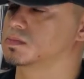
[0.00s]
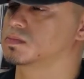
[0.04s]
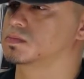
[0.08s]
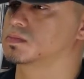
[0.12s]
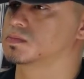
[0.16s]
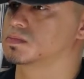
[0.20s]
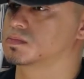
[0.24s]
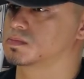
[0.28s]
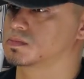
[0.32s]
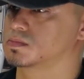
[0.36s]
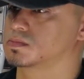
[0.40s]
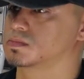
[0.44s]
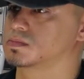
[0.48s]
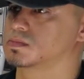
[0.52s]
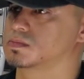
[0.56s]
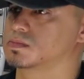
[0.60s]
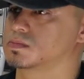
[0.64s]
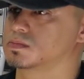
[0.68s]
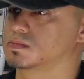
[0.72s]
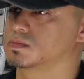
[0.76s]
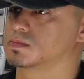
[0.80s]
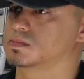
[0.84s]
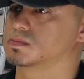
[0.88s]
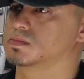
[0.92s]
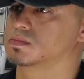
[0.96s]

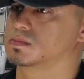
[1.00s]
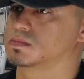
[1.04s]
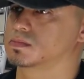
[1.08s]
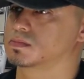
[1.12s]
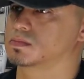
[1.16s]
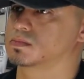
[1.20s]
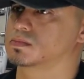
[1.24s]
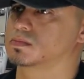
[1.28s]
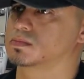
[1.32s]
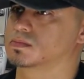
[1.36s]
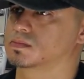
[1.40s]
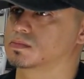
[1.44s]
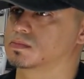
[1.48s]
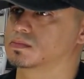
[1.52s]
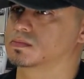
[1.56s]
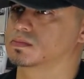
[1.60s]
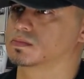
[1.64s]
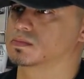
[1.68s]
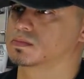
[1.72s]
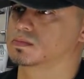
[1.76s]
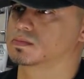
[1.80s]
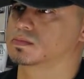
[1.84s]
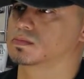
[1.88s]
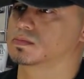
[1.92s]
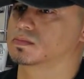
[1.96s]

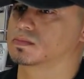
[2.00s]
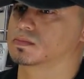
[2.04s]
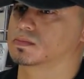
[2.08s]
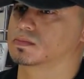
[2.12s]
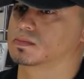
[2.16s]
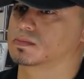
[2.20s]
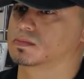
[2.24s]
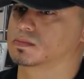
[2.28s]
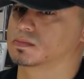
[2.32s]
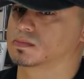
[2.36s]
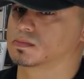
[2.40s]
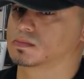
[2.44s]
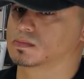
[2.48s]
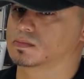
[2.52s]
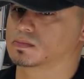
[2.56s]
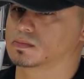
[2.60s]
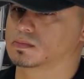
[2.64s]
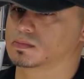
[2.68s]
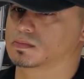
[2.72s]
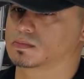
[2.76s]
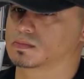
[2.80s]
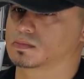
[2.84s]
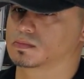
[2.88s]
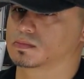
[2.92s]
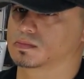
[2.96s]

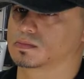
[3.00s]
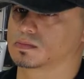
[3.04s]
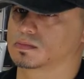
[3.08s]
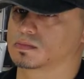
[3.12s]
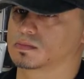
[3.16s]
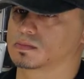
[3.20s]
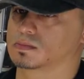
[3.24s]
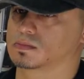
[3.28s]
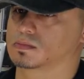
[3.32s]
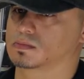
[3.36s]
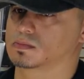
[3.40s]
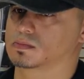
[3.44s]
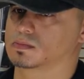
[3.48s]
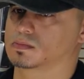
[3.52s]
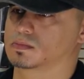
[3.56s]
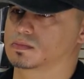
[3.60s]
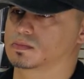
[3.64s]
(not speaking)